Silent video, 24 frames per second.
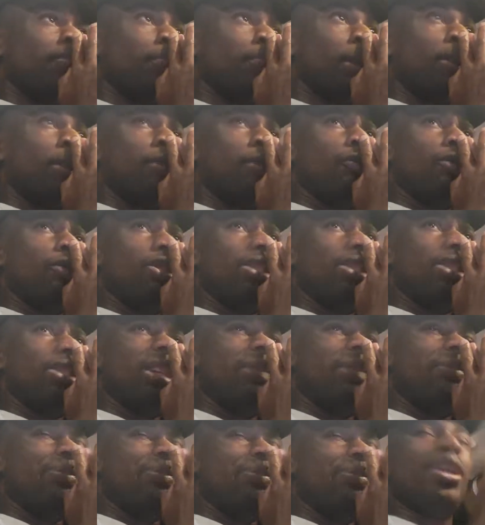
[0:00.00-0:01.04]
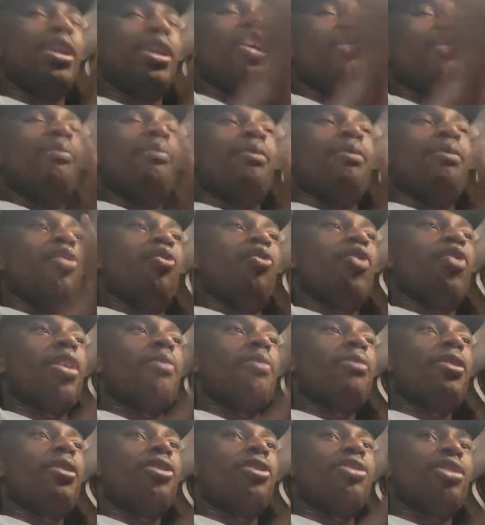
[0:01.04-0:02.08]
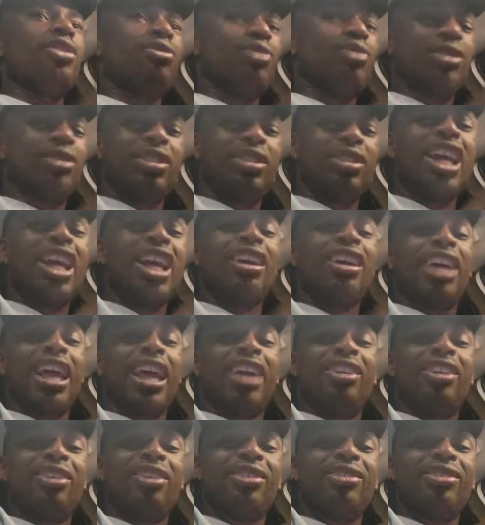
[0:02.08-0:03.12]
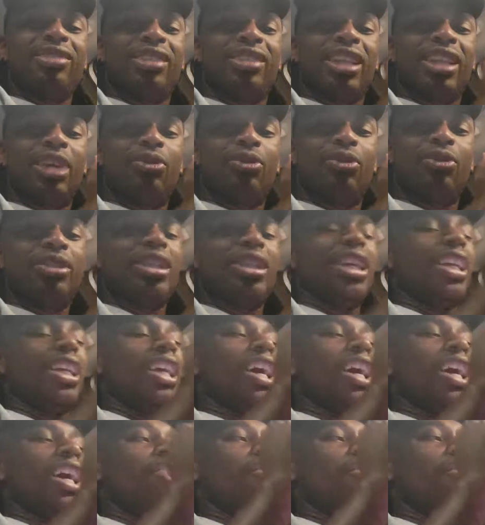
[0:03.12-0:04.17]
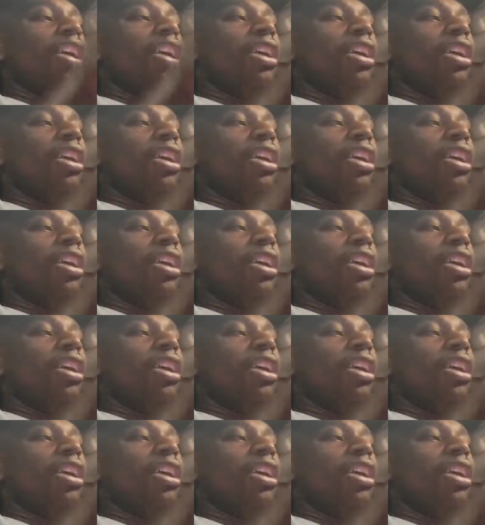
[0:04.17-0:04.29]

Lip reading: Maybe it wasn't him. But one person was saying, an analyst today was saying how